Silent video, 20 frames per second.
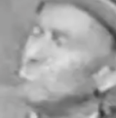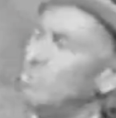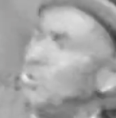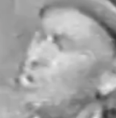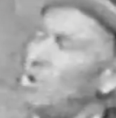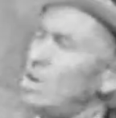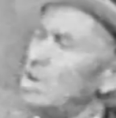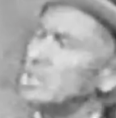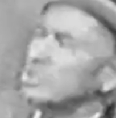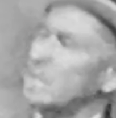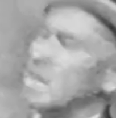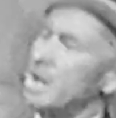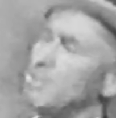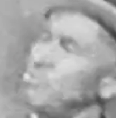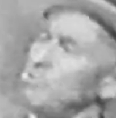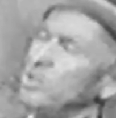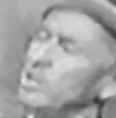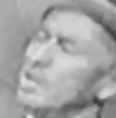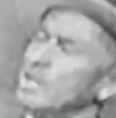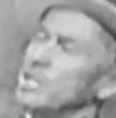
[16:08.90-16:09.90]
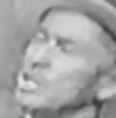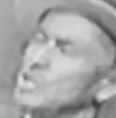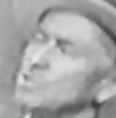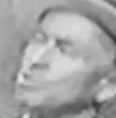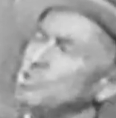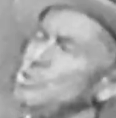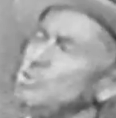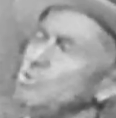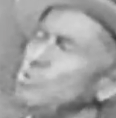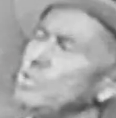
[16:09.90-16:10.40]
Boys, I'm really in
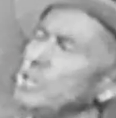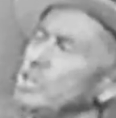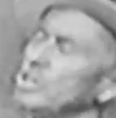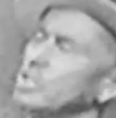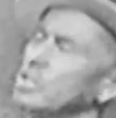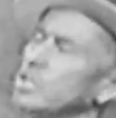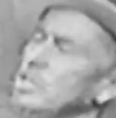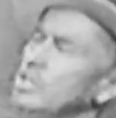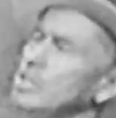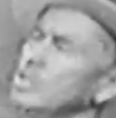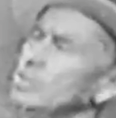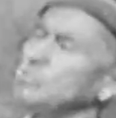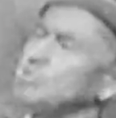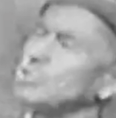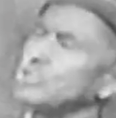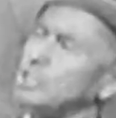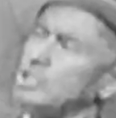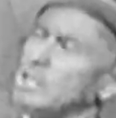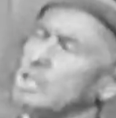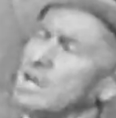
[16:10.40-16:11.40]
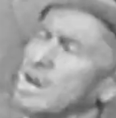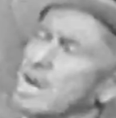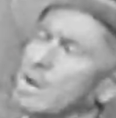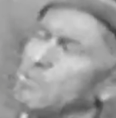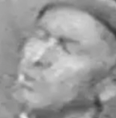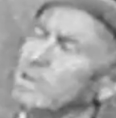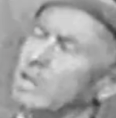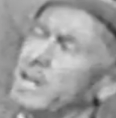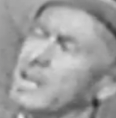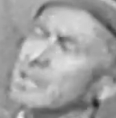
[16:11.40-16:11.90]
tune in the key of C. I
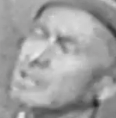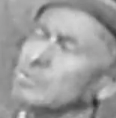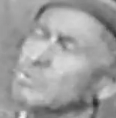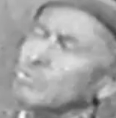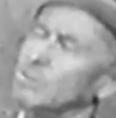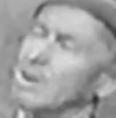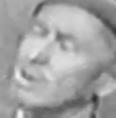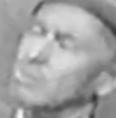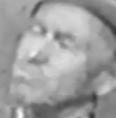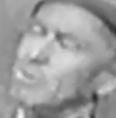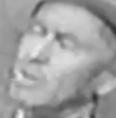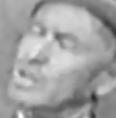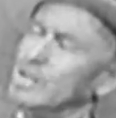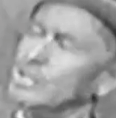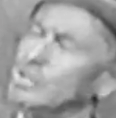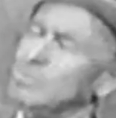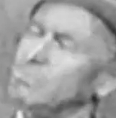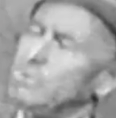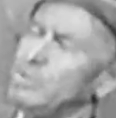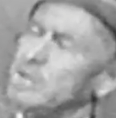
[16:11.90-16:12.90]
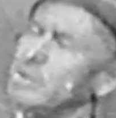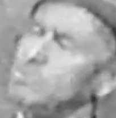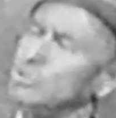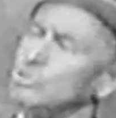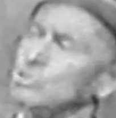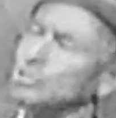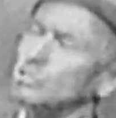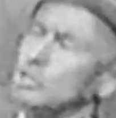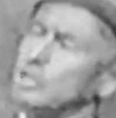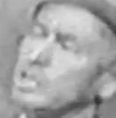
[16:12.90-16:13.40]
would like to rock my little baby
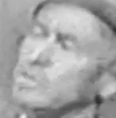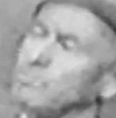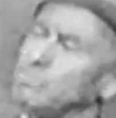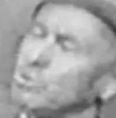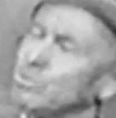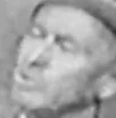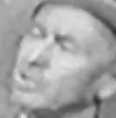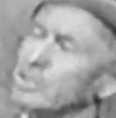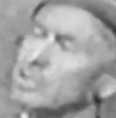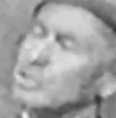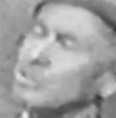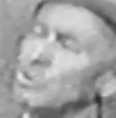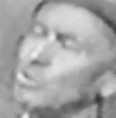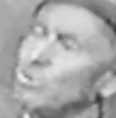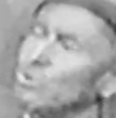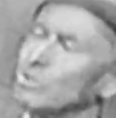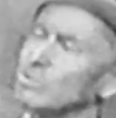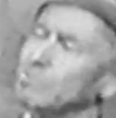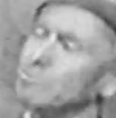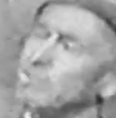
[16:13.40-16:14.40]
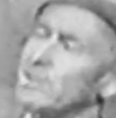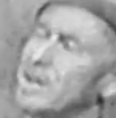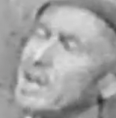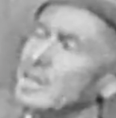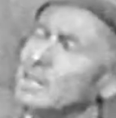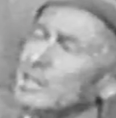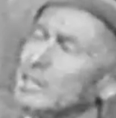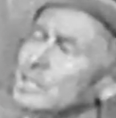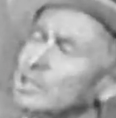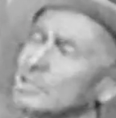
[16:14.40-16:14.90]
to sleep. You reckon y'all could
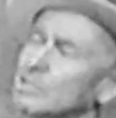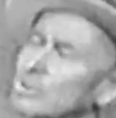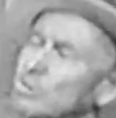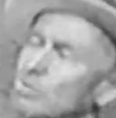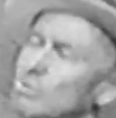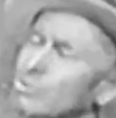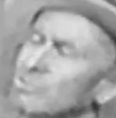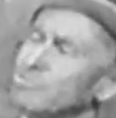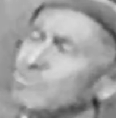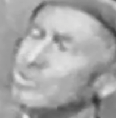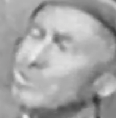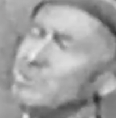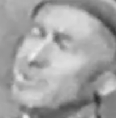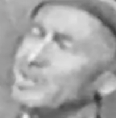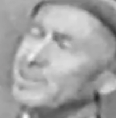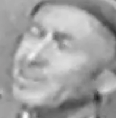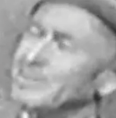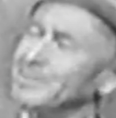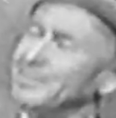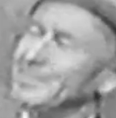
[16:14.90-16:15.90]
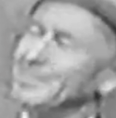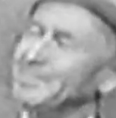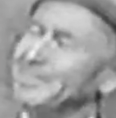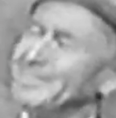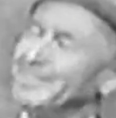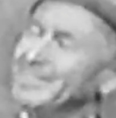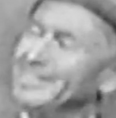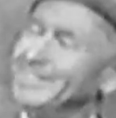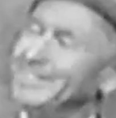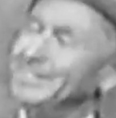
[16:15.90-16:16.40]
find a little chord for me?
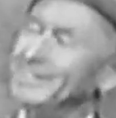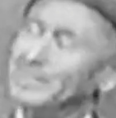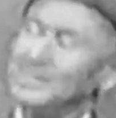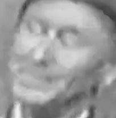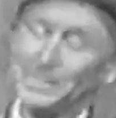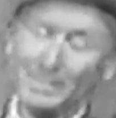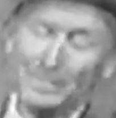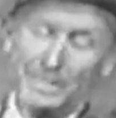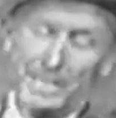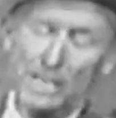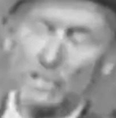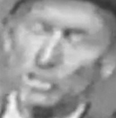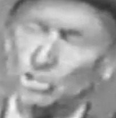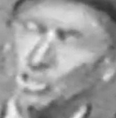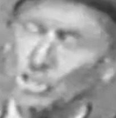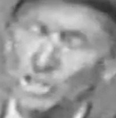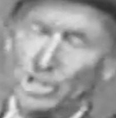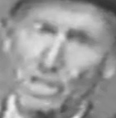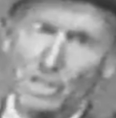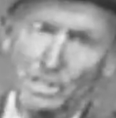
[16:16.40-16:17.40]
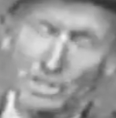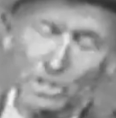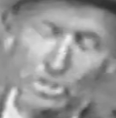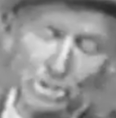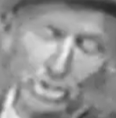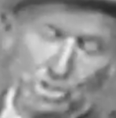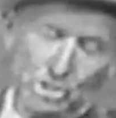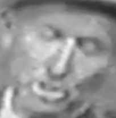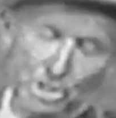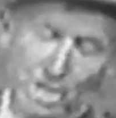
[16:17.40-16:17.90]
That's G and this
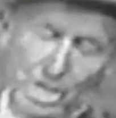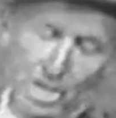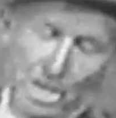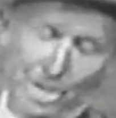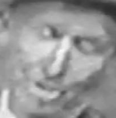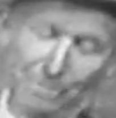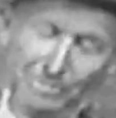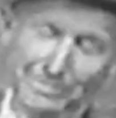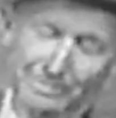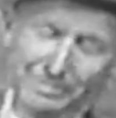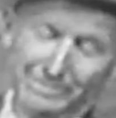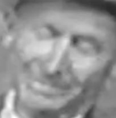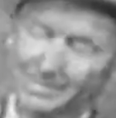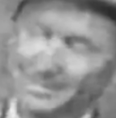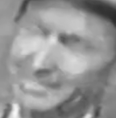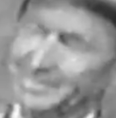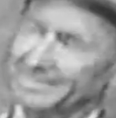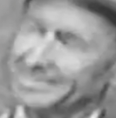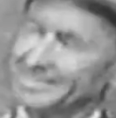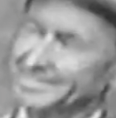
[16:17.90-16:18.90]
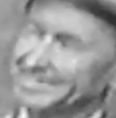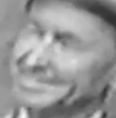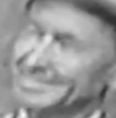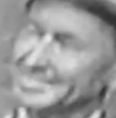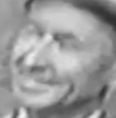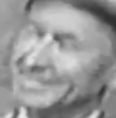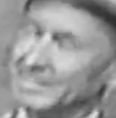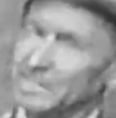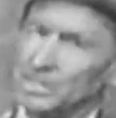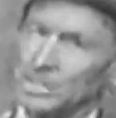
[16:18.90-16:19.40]
is C.
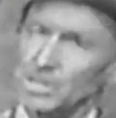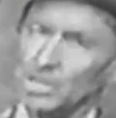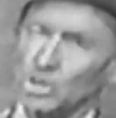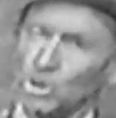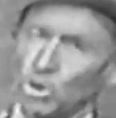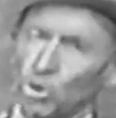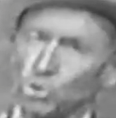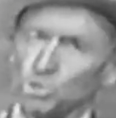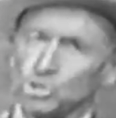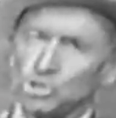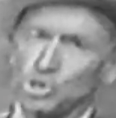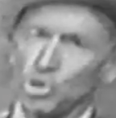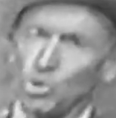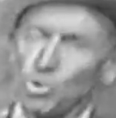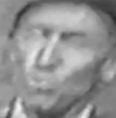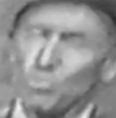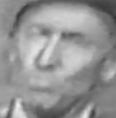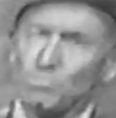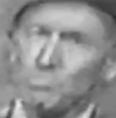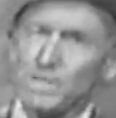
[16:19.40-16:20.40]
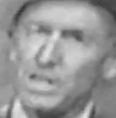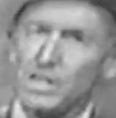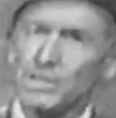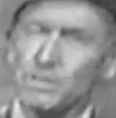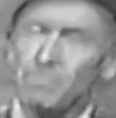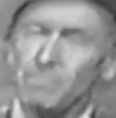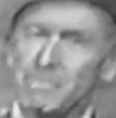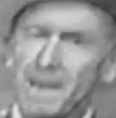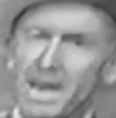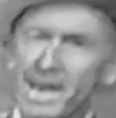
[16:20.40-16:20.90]
Oh, show me
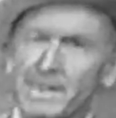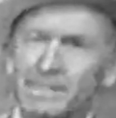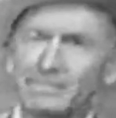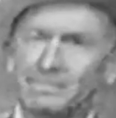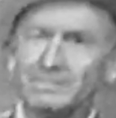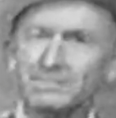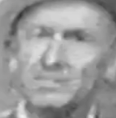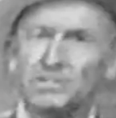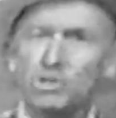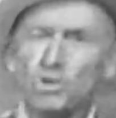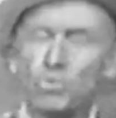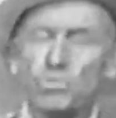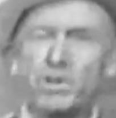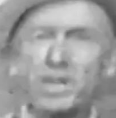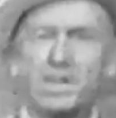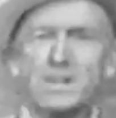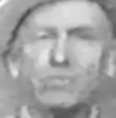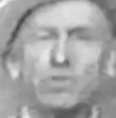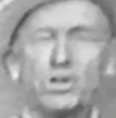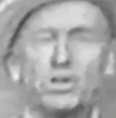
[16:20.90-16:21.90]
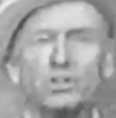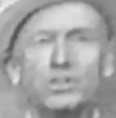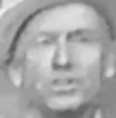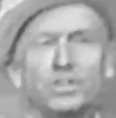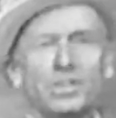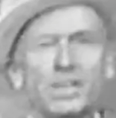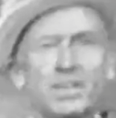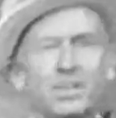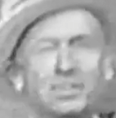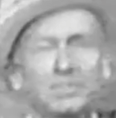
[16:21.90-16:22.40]
the man who never
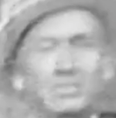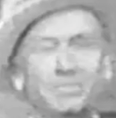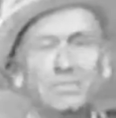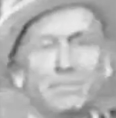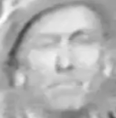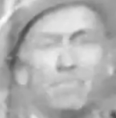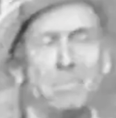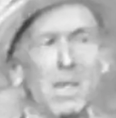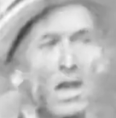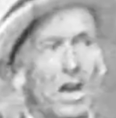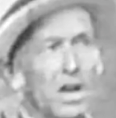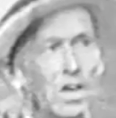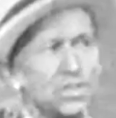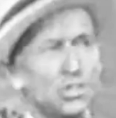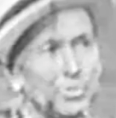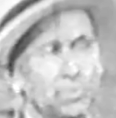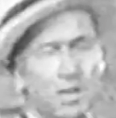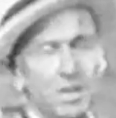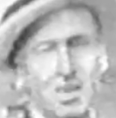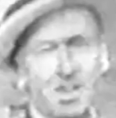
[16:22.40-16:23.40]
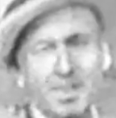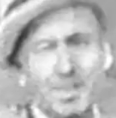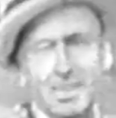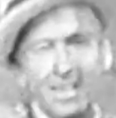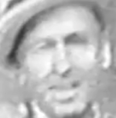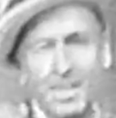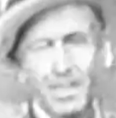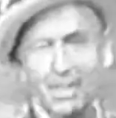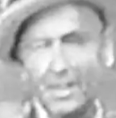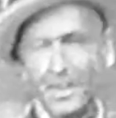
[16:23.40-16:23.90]
could love a sweet
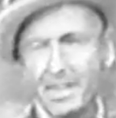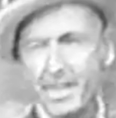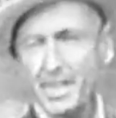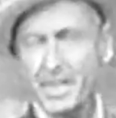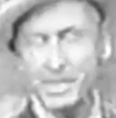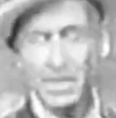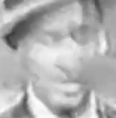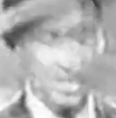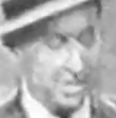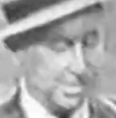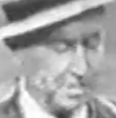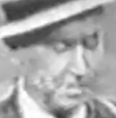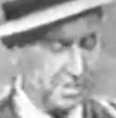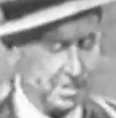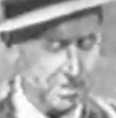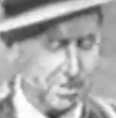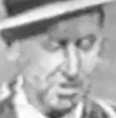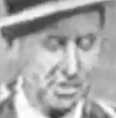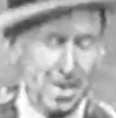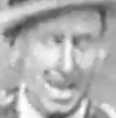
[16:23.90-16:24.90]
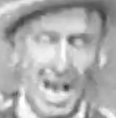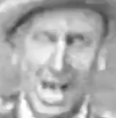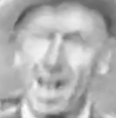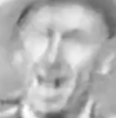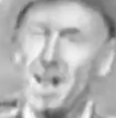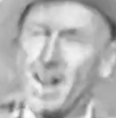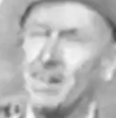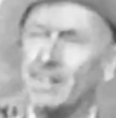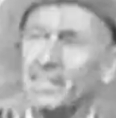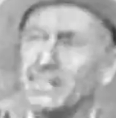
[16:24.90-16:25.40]
little innocent
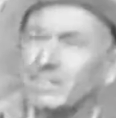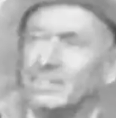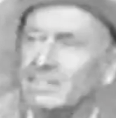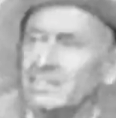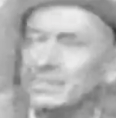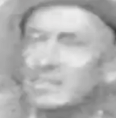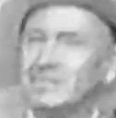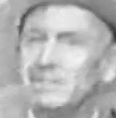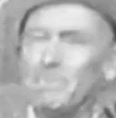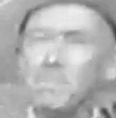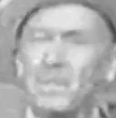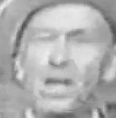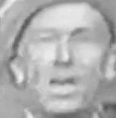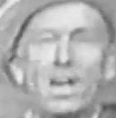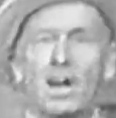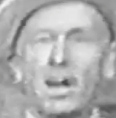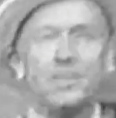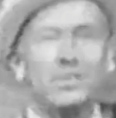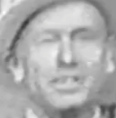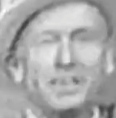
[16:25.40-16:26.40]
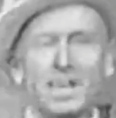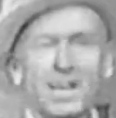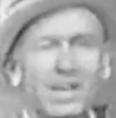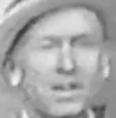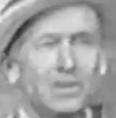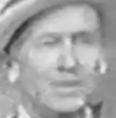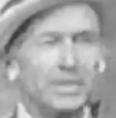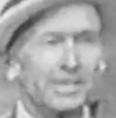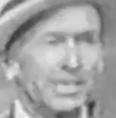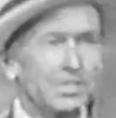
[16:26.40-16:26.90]
child. A
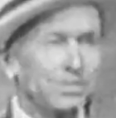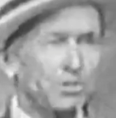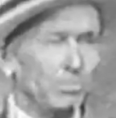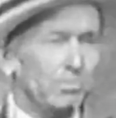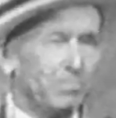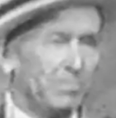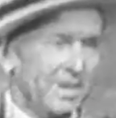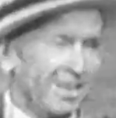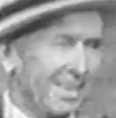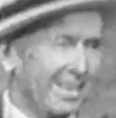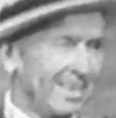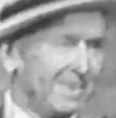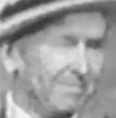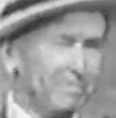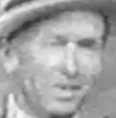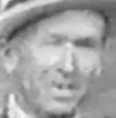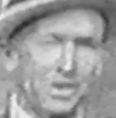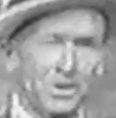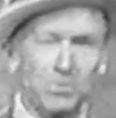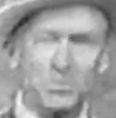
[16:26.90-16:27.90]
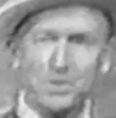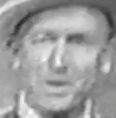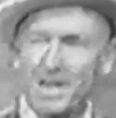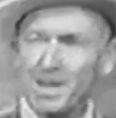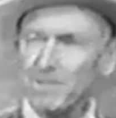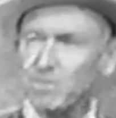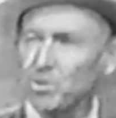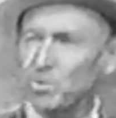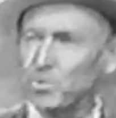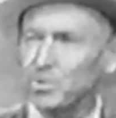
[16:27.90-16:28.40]
dear little baby who
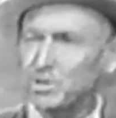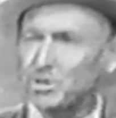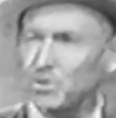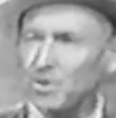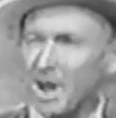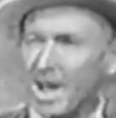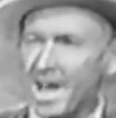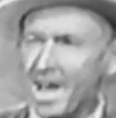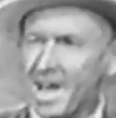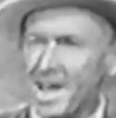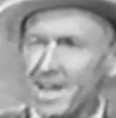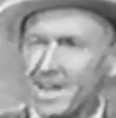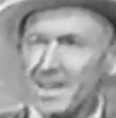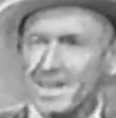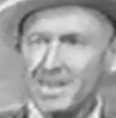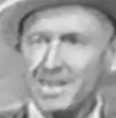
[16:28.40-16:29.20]
never would cry.